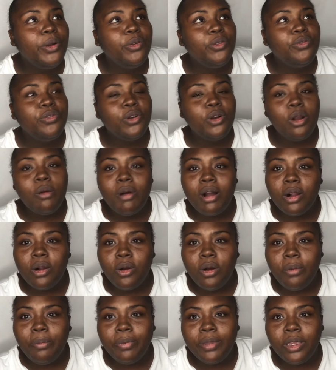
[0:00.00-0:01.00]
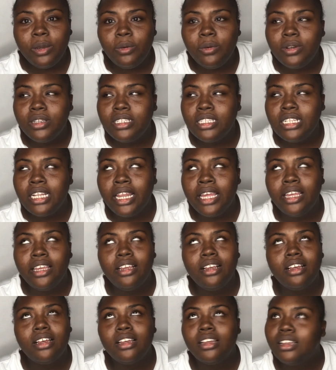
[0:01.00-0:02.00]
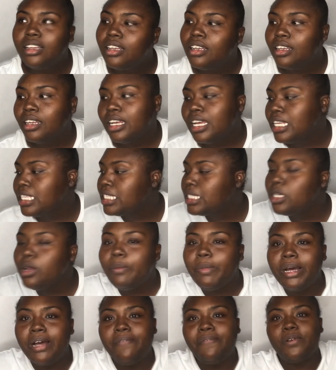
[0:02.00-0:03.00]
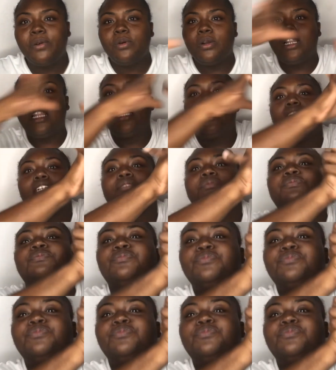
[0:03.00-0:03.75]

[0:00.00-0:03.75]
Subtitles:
we go back up, it was like a summer of a Waterland.